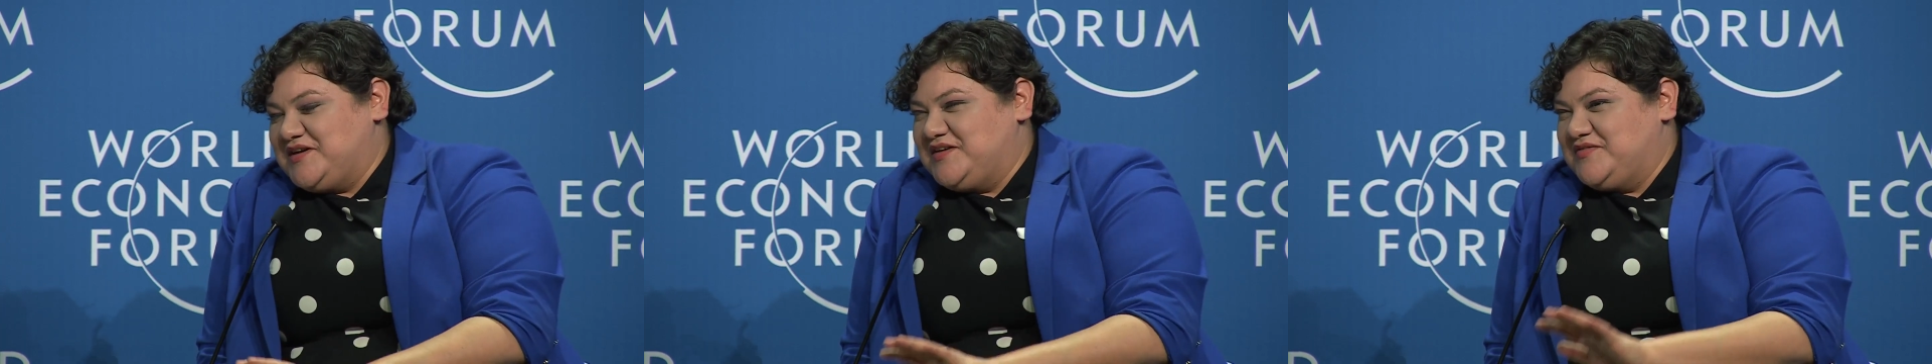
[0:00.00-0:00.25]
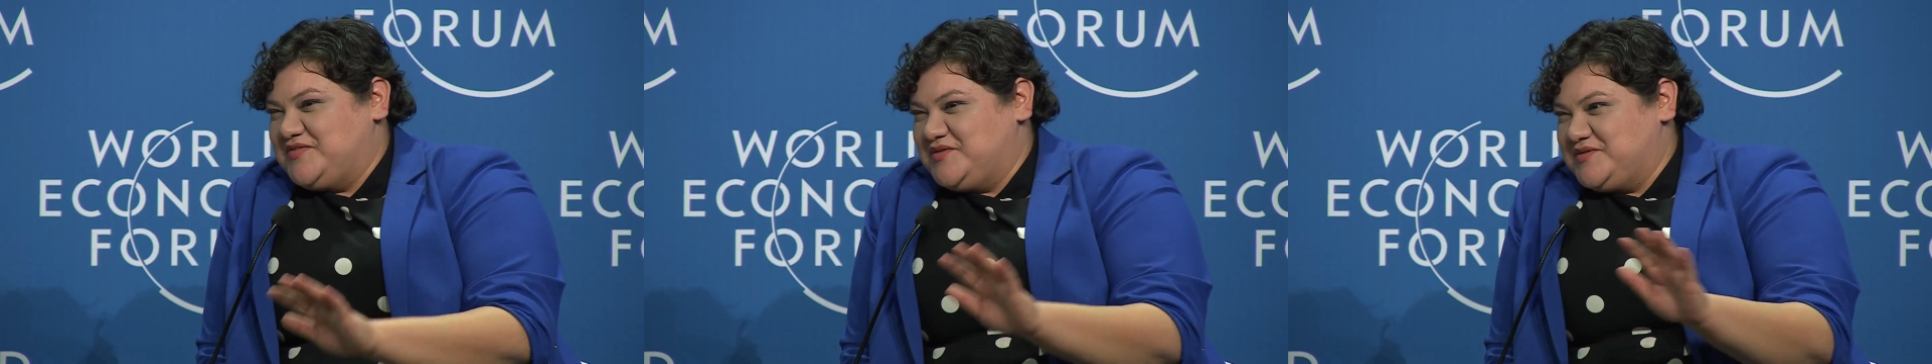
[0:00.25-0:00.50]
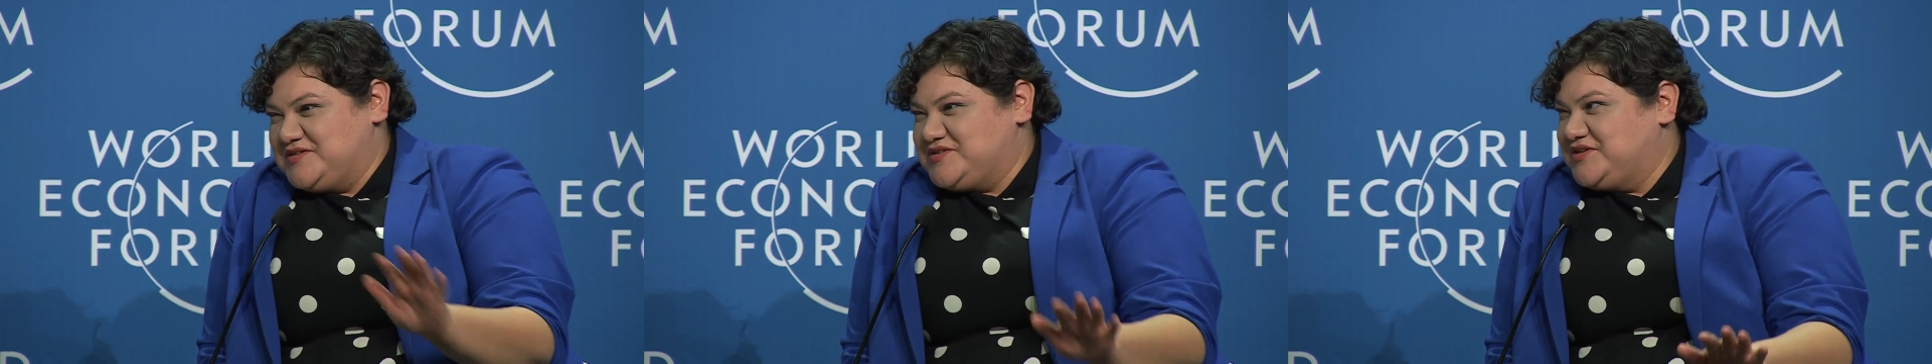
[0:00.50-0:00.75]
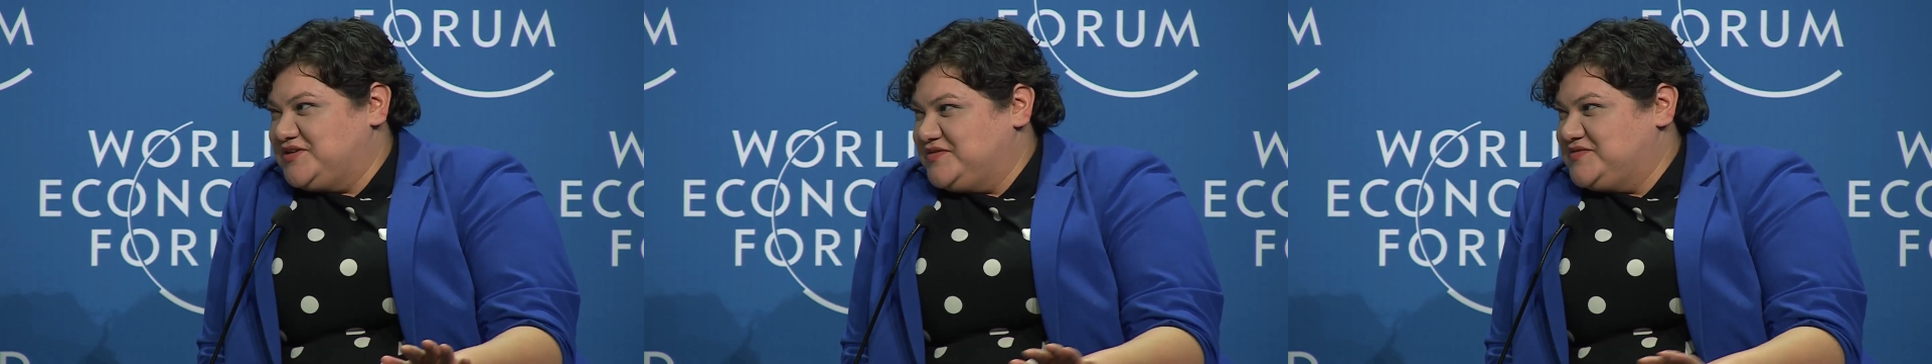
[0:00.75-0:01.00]
of the
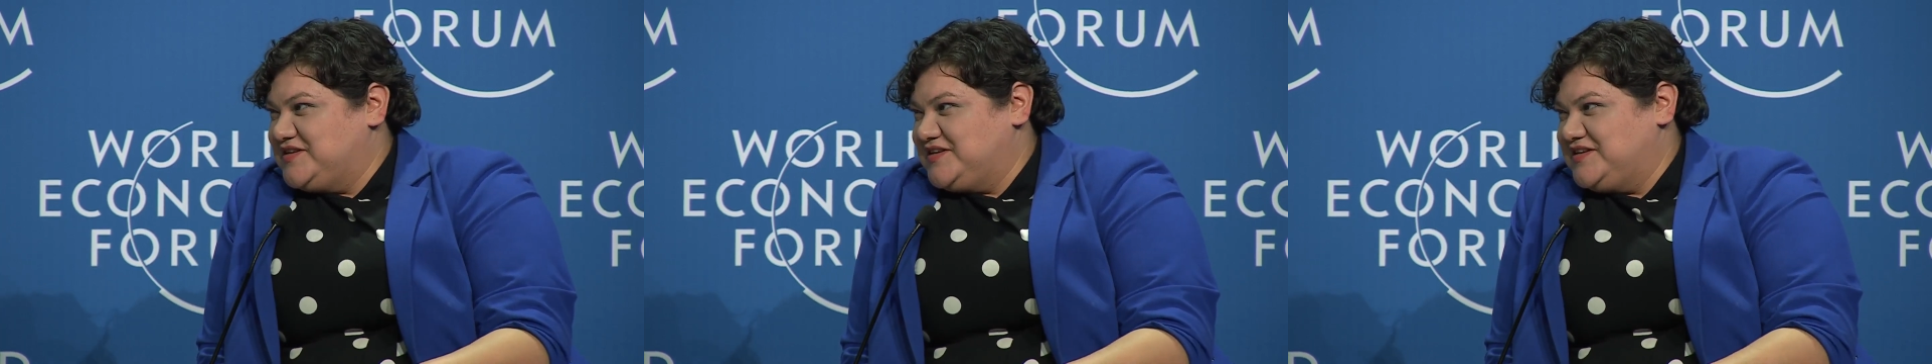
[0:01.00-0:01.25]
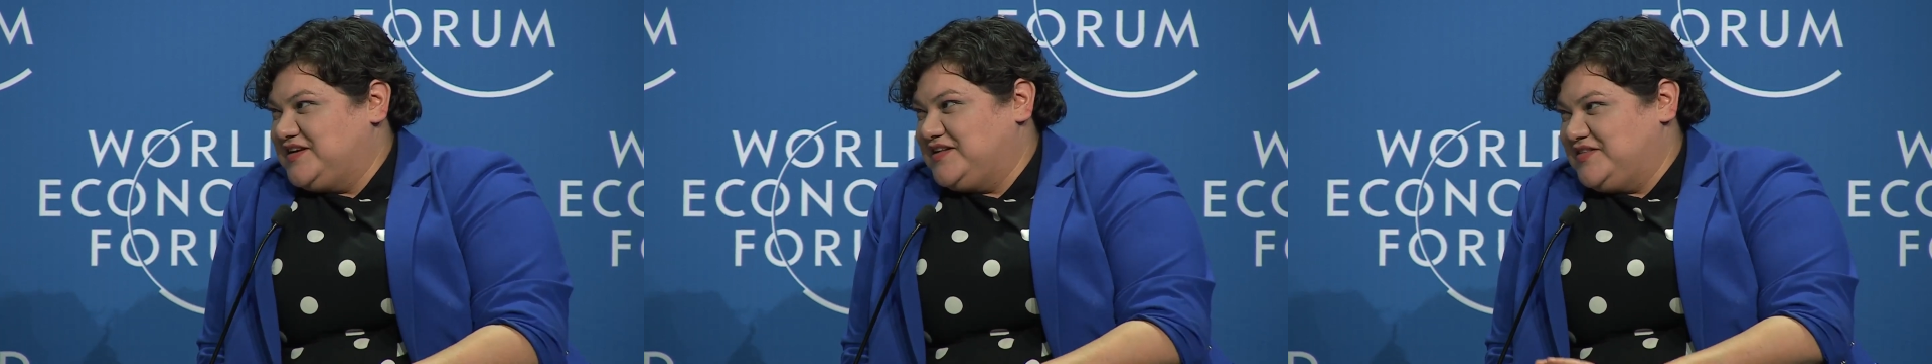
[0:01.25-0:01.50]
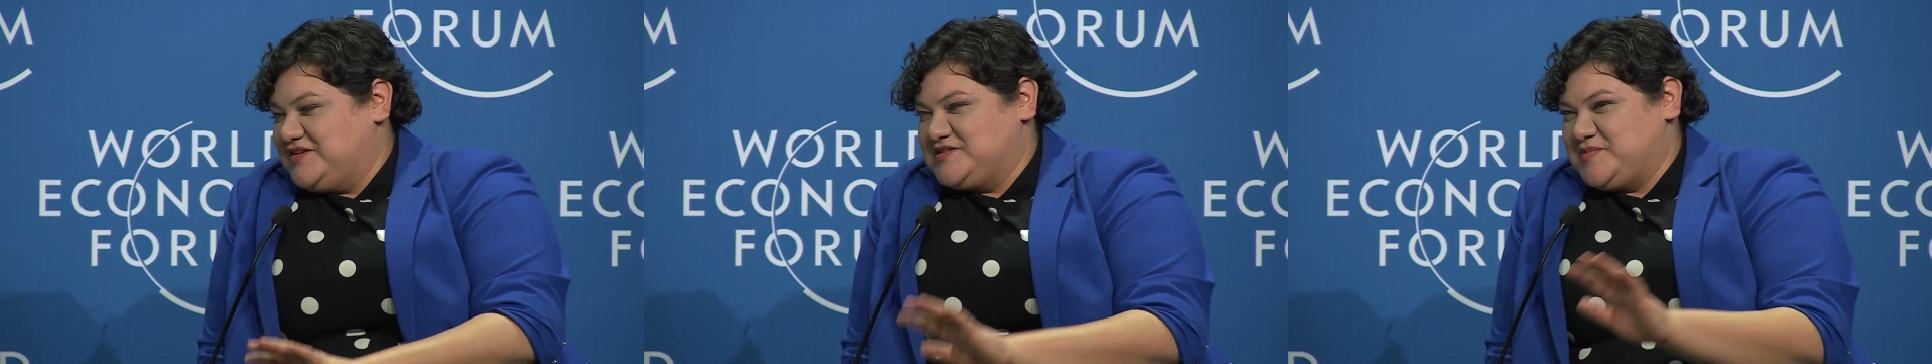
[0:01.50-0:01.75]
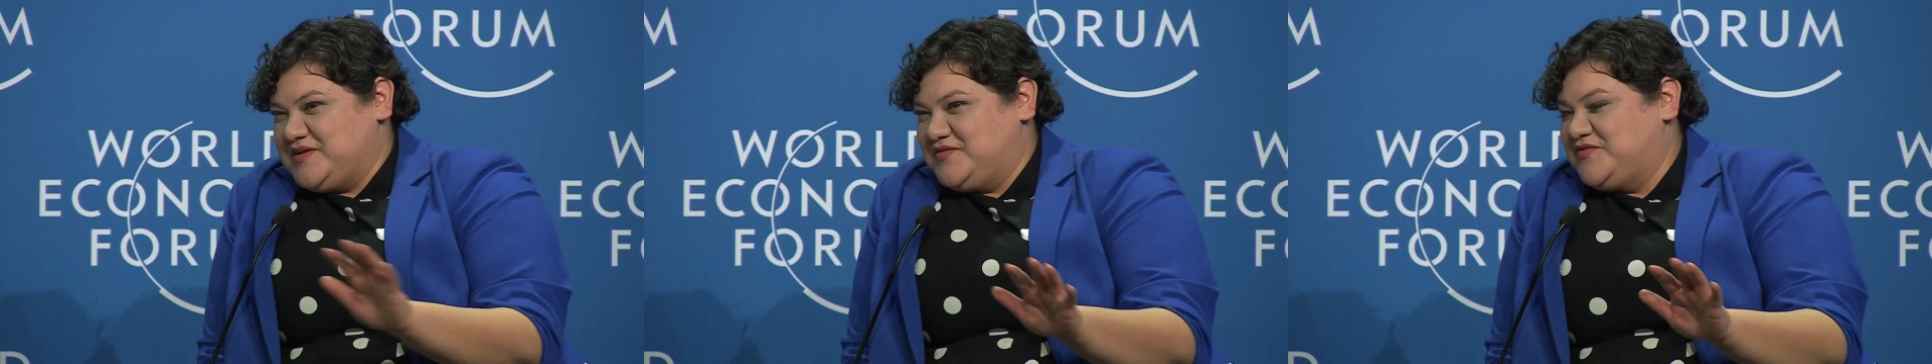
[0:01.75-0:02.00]
reserves and
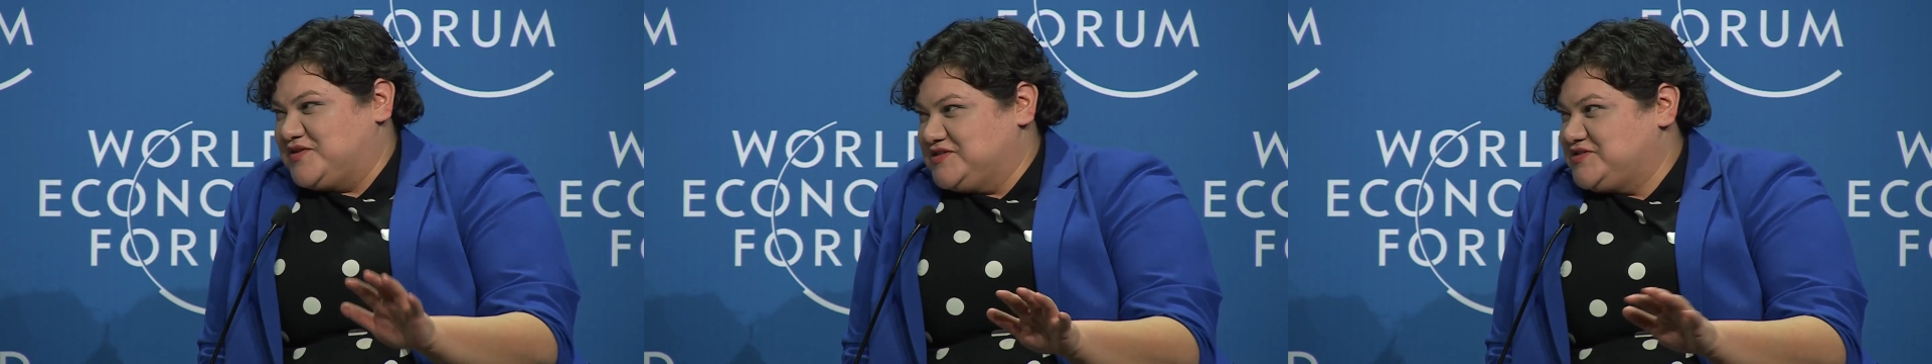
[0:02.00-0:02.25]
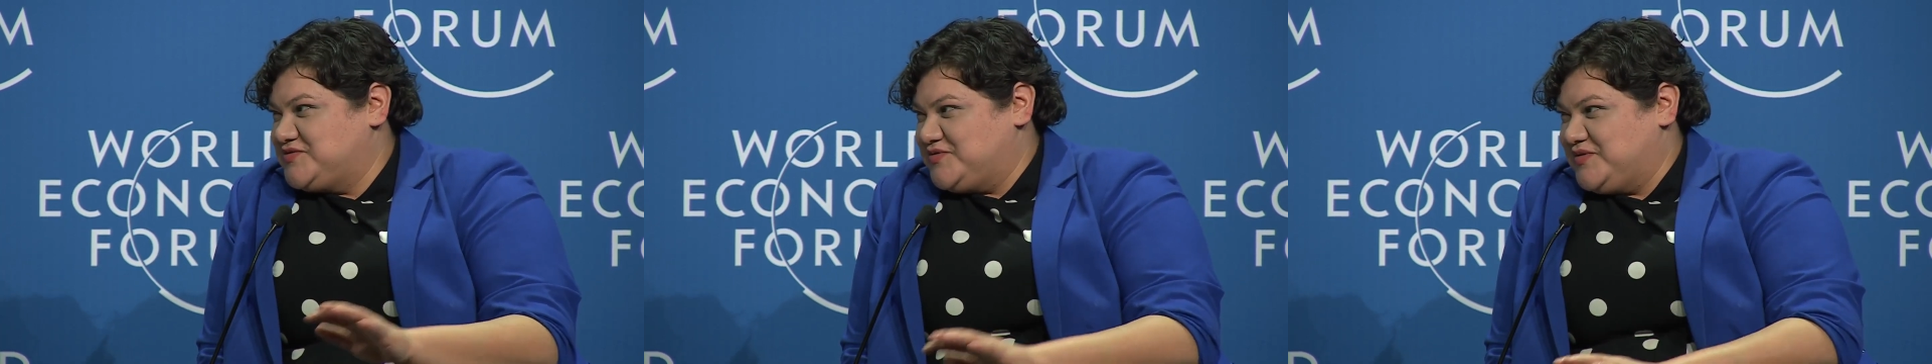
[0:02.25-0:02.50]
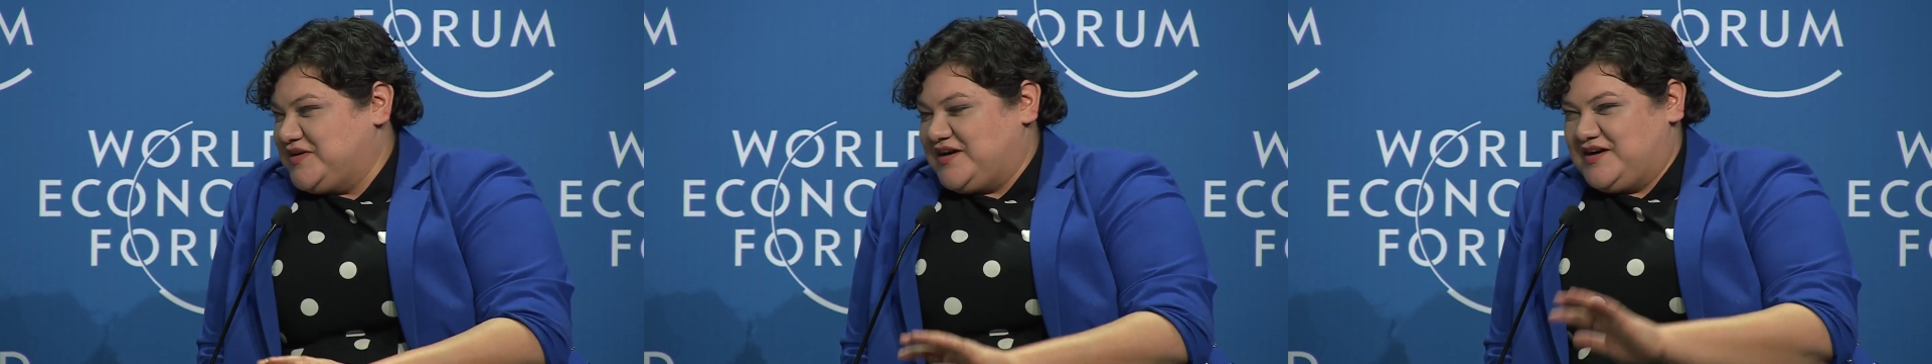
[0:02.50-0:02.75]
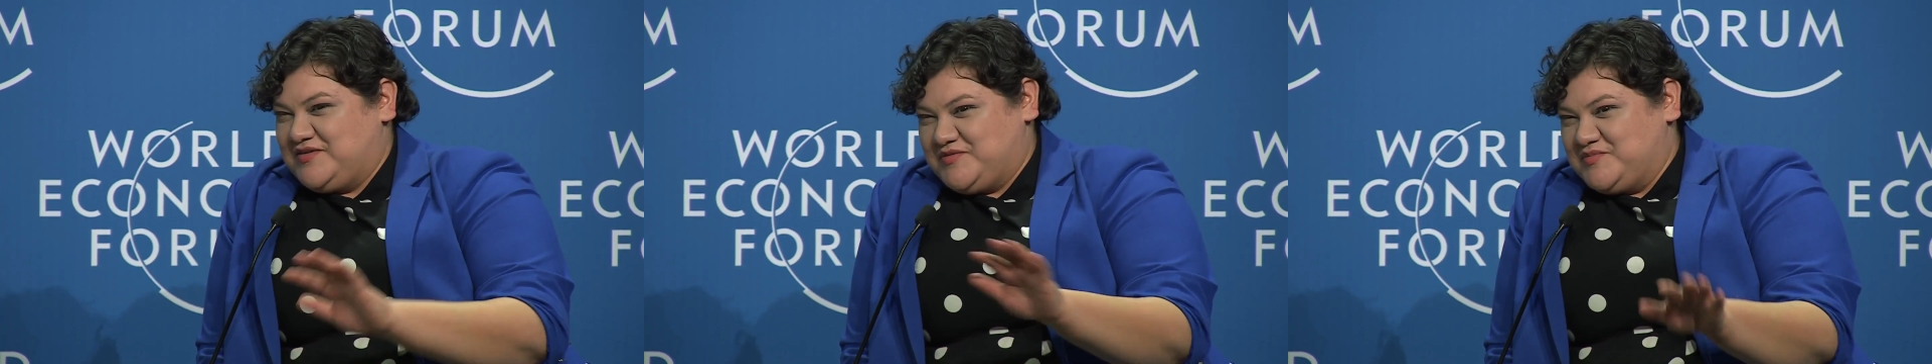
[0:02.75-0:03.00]
there's been forced
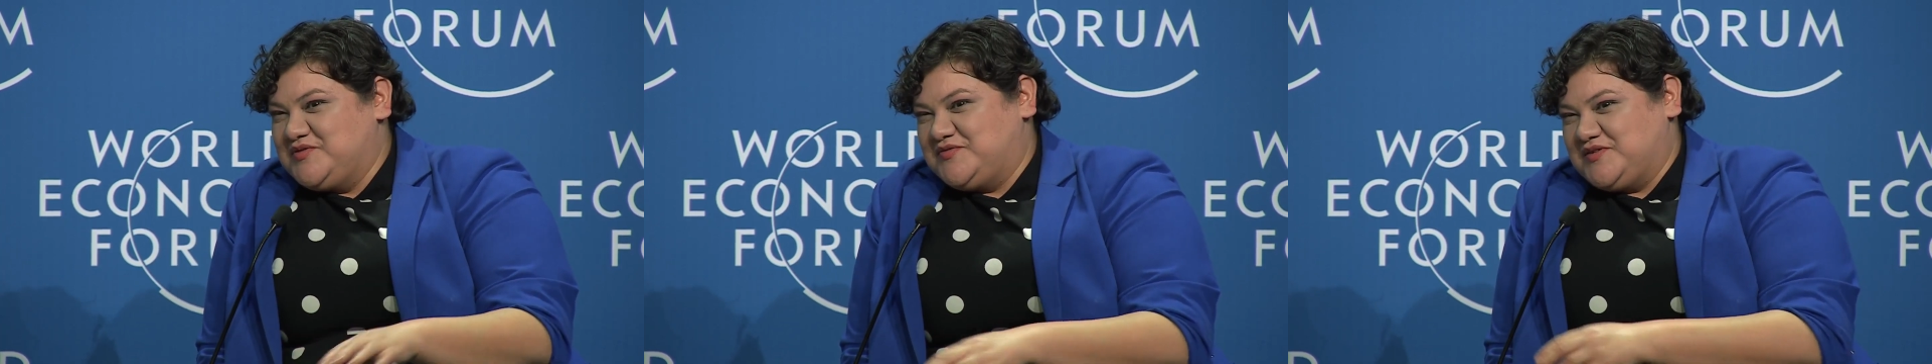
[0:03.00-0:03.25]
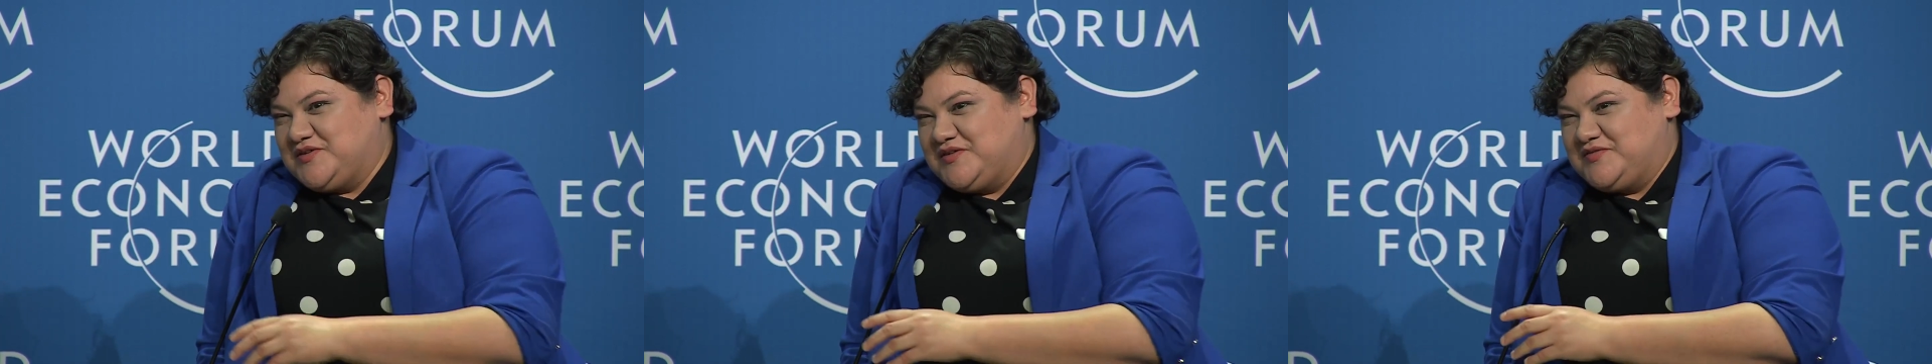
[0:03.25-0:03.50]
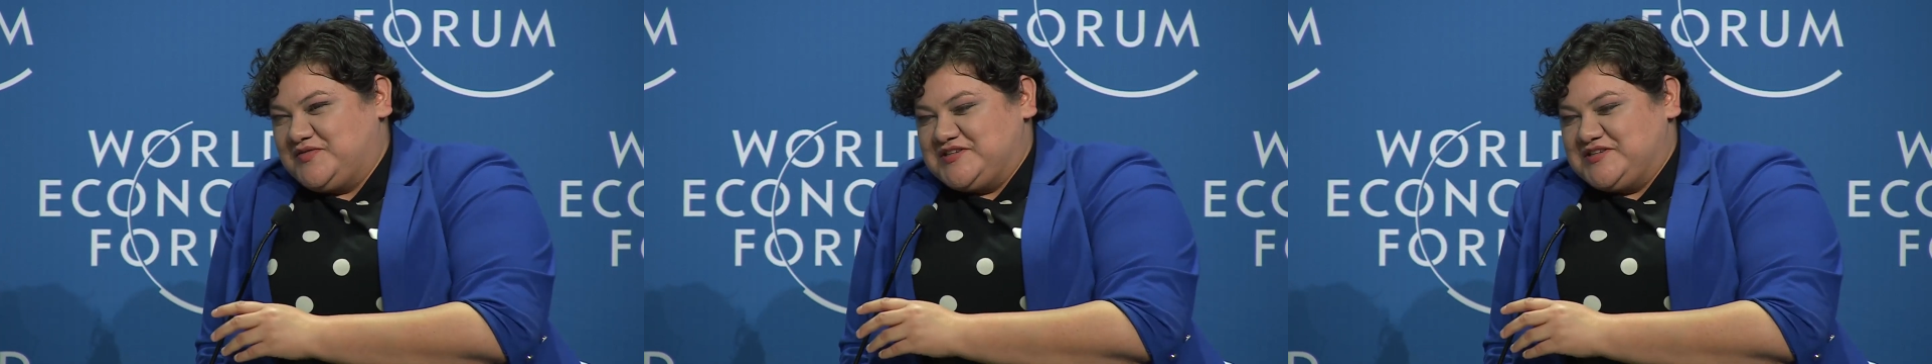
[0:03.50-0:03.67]
removal of